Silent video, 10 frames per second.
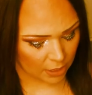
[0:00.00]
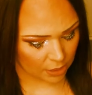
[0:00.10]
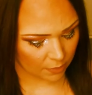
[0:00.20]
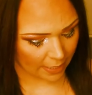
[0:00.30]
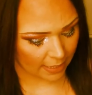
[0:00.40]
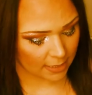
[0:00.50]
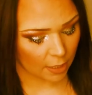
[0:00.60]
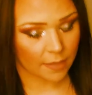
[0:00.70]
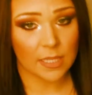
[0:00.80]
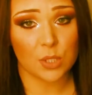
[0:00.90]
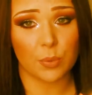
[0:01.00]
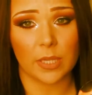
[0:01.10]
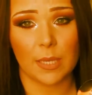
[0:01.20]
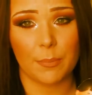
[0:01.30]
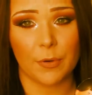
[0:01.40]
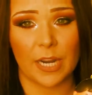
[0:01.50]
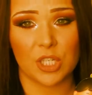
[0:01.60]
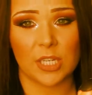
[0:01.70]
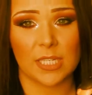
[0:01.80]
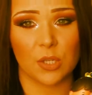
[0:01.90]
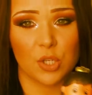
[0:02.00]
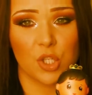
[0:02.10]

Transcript: So next I got these really precious little